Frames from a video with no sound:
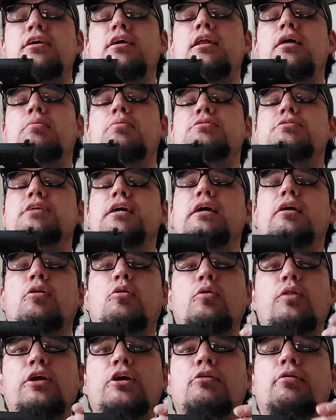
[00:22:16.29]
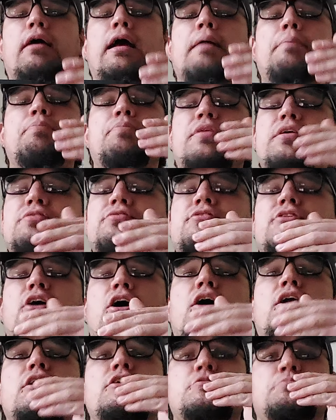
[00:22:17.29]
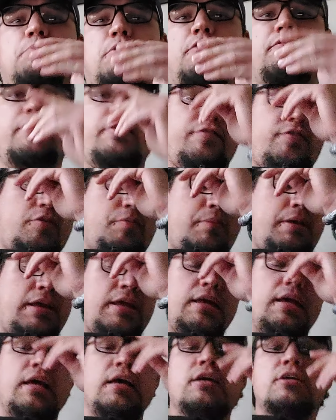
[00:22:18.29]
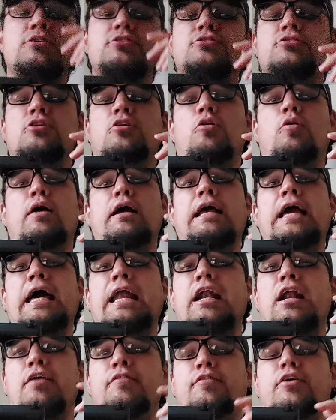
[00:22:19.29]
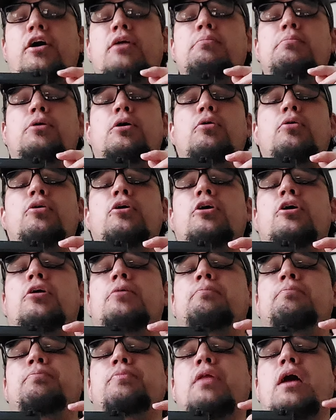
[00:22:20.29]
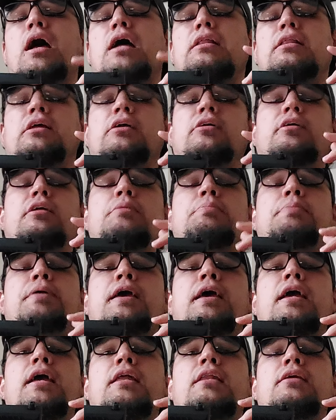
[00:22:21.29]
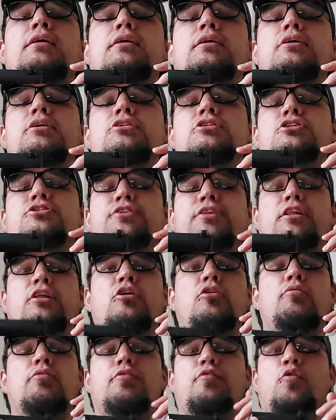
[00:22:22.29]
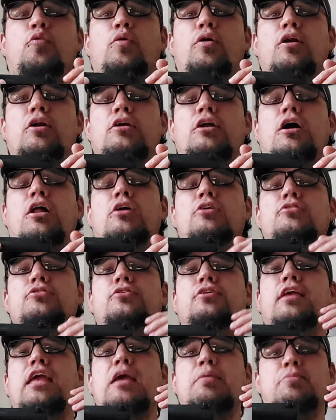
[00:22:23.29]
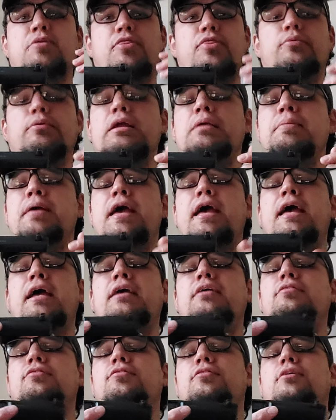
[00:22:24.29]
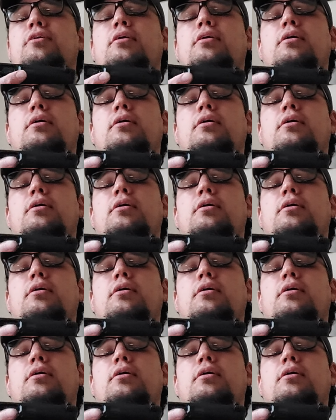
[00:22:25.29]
And I was like, holy crap, this gun is perfect for me. So I got it off Gun Broker. I literally paid just a little over $400. Came with 3 mags.